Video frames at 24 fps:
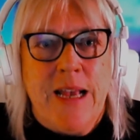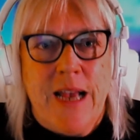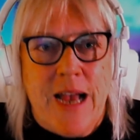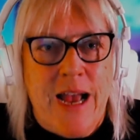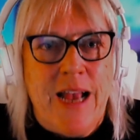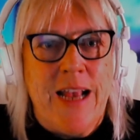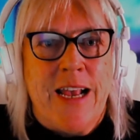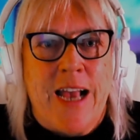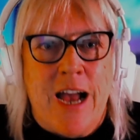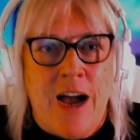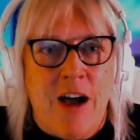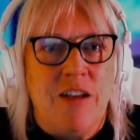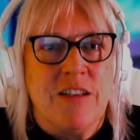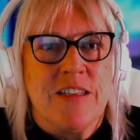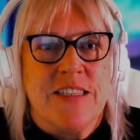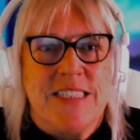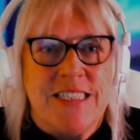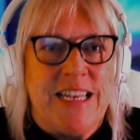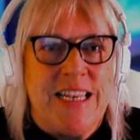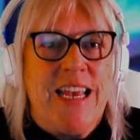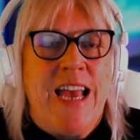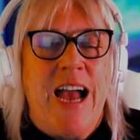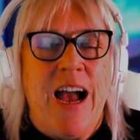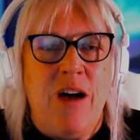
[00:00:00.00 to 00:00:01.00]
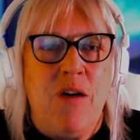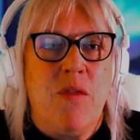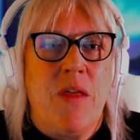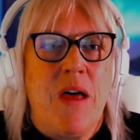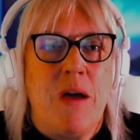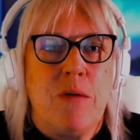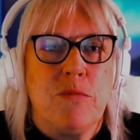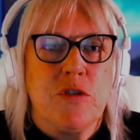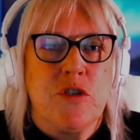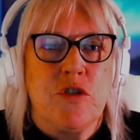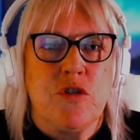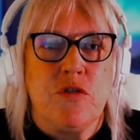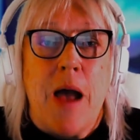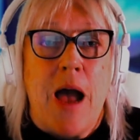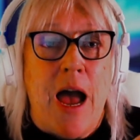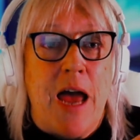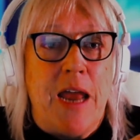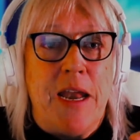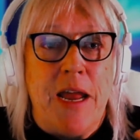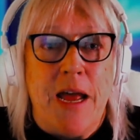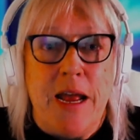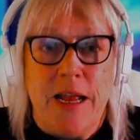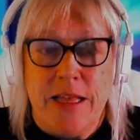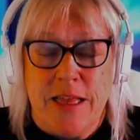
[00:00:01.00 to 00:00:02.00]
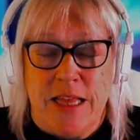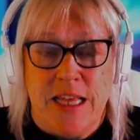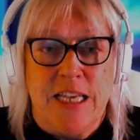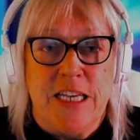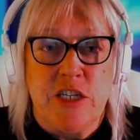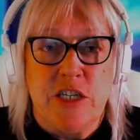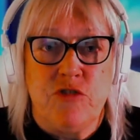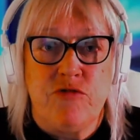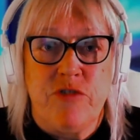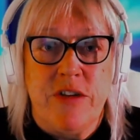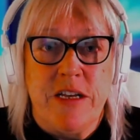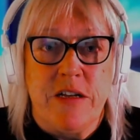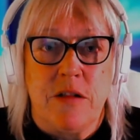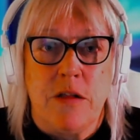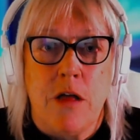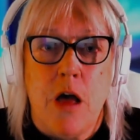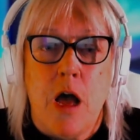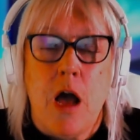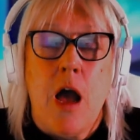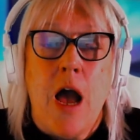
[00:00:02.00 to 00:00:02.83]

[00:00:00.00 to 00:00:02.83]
I can't see how that was done. And I think he's real.